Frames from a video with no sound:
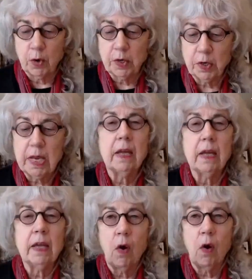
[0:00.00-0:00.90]

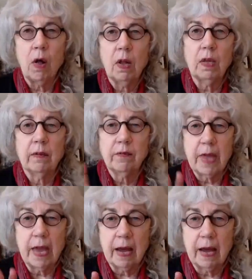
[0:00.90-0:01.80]
Forget all
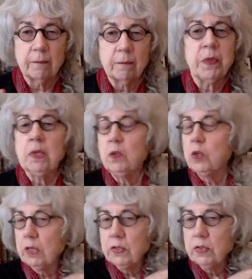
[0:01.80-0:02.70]
of that.
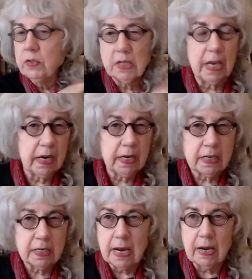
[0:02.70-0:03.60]
Just
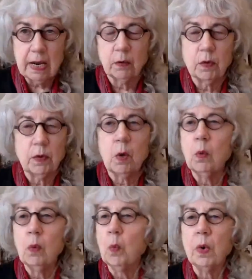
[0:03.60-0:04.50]
get it down.
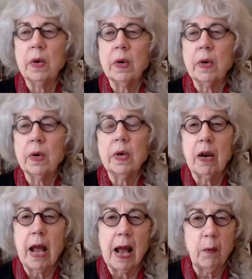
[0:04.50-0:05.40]
Don't
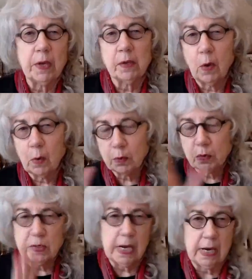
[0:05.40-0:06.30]
worry about how
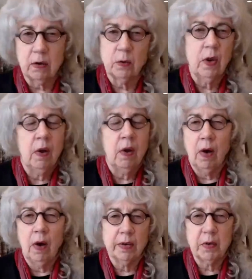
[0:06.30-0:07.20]
it goes
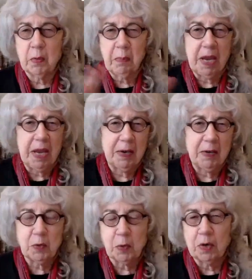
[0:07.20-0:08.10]
down onto the
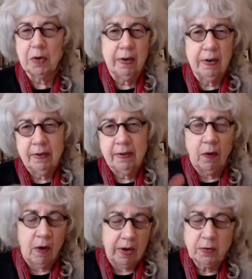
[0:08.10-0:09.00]
page or
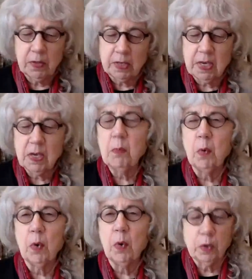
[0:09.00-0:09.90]
onto the
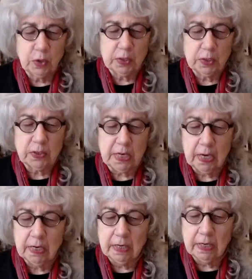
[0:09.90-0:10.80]
keyboard.
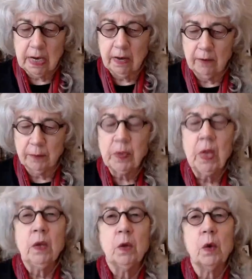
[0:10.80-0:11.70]
Just get it down.